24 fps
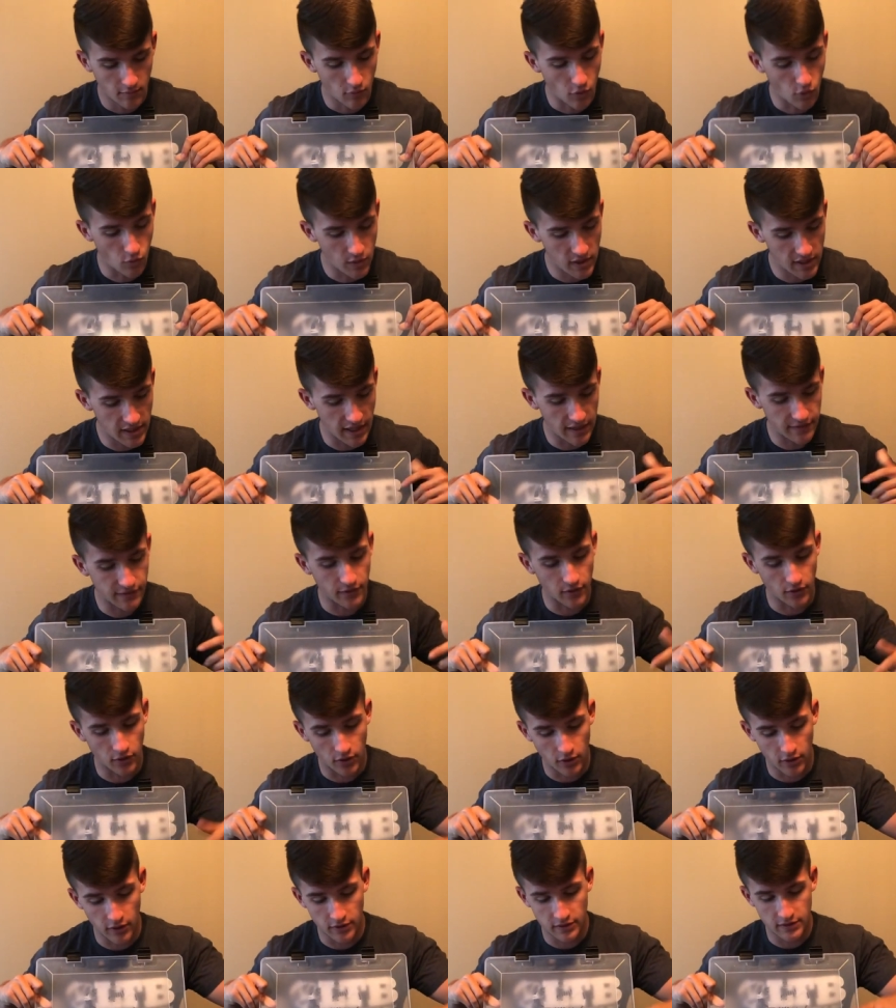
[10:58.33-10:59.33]
But we got the
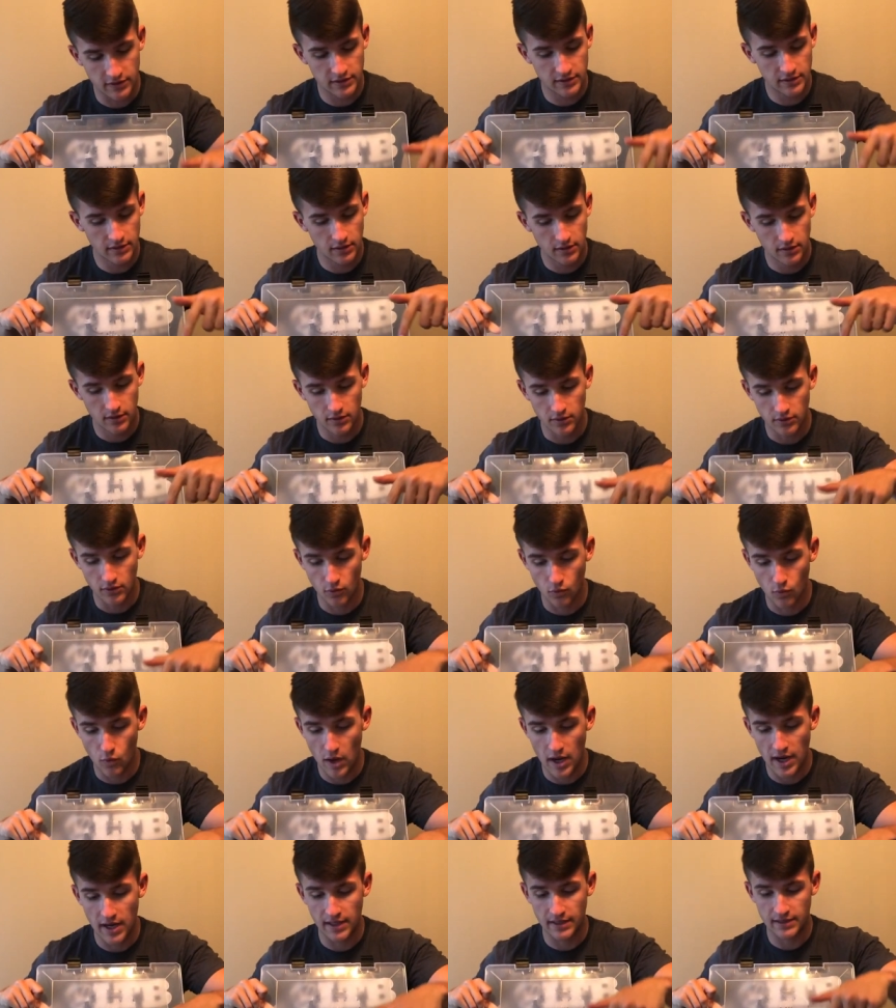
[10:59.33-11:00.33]
hooks, the
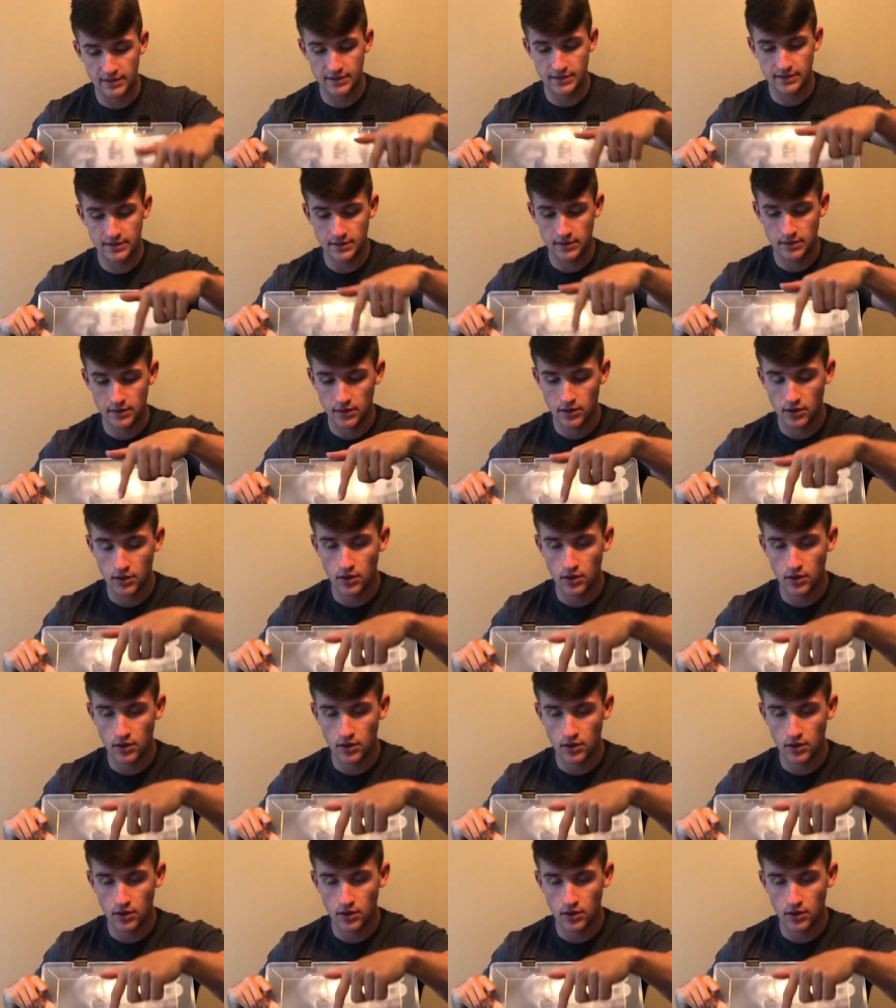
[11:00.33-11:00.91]
weights,